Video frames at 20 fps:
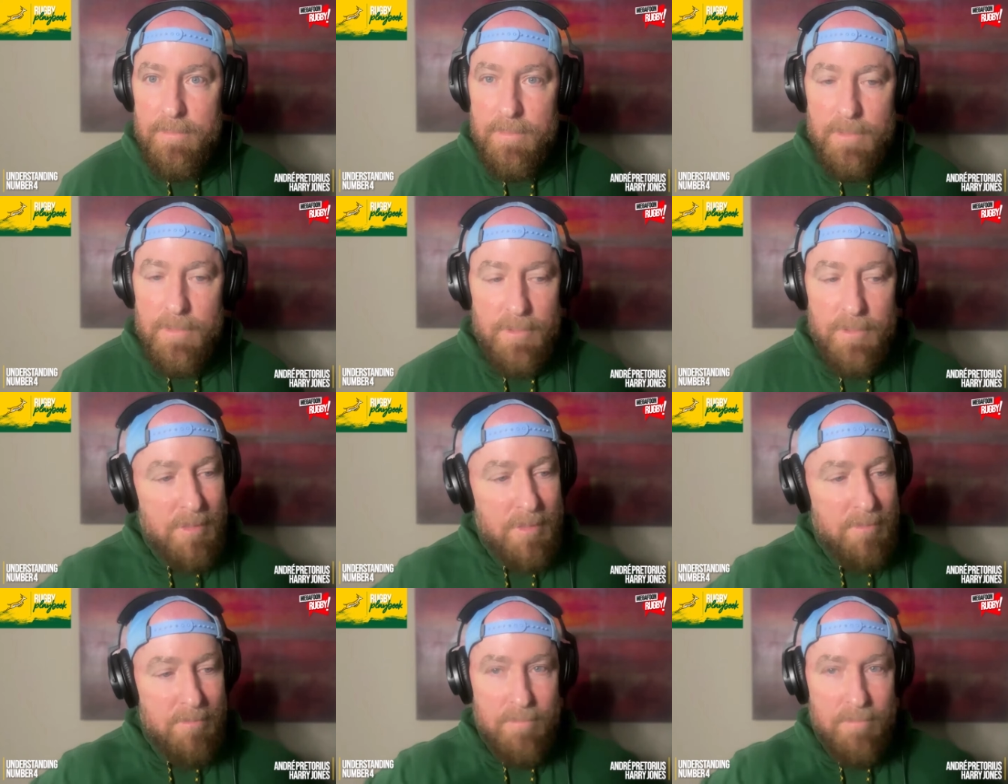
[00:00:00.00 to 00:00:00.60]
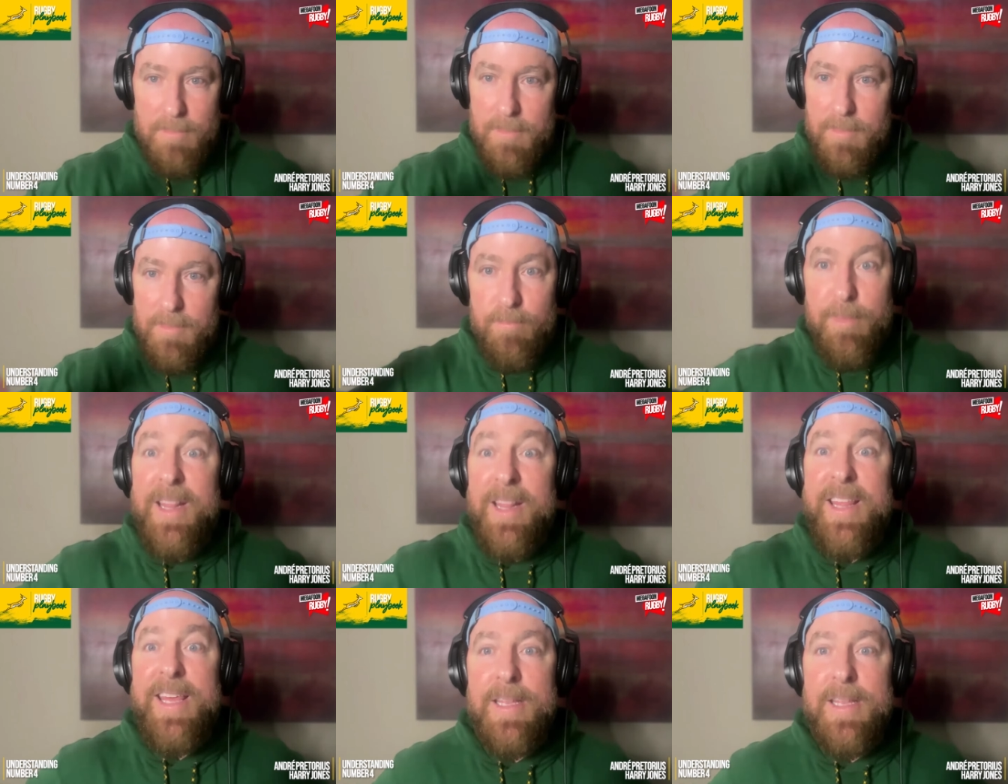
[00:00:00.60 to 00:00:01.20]
Just
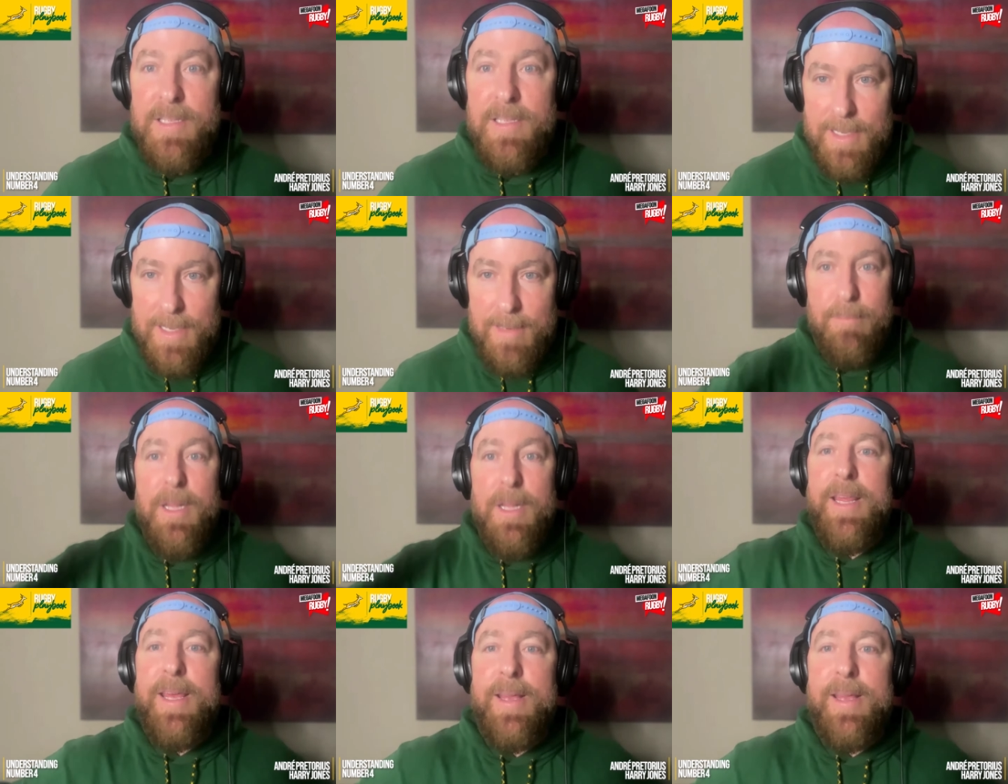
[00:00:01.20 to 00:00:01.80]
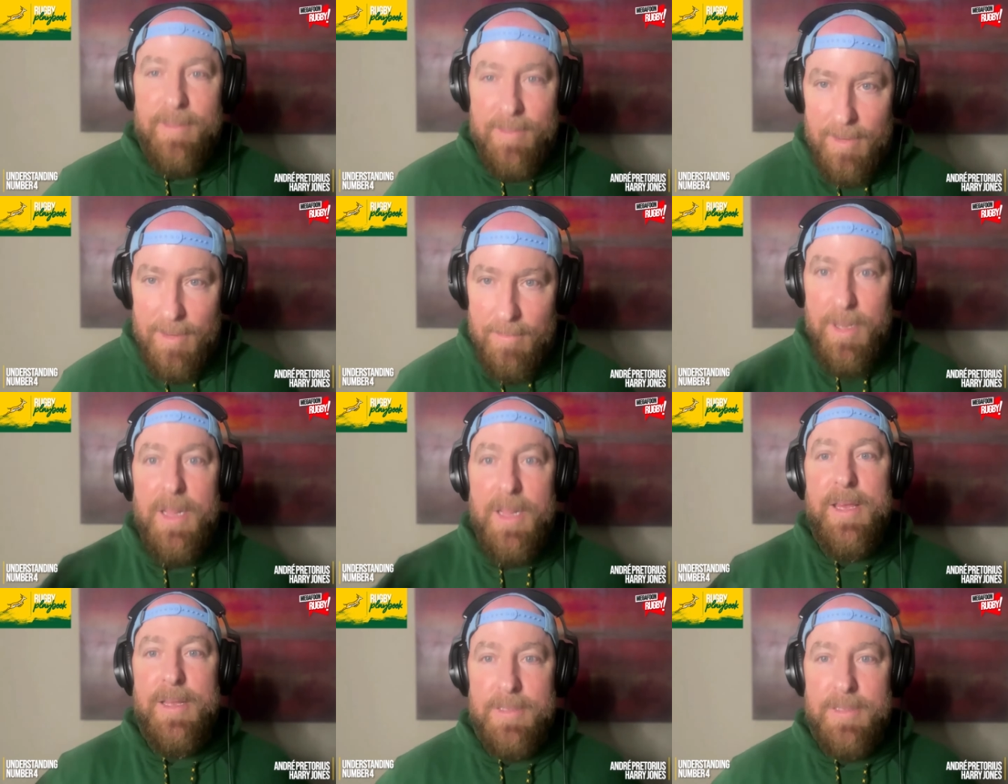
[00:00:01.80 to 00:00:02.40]
millions and millions and
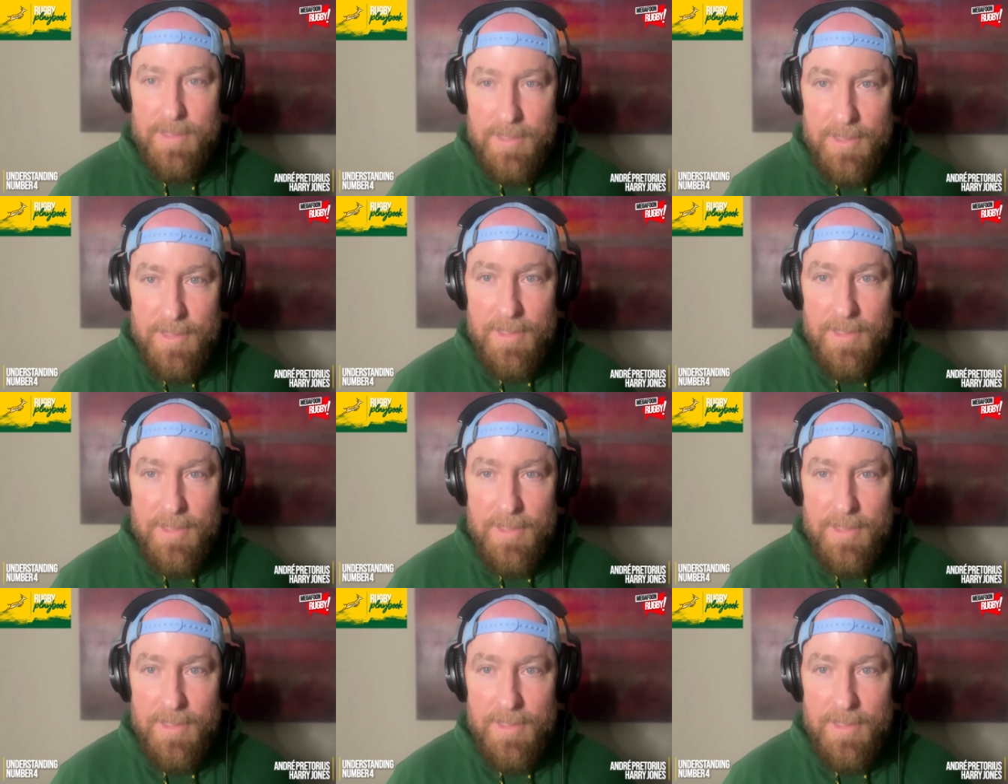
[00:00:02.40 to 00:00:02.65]
millions.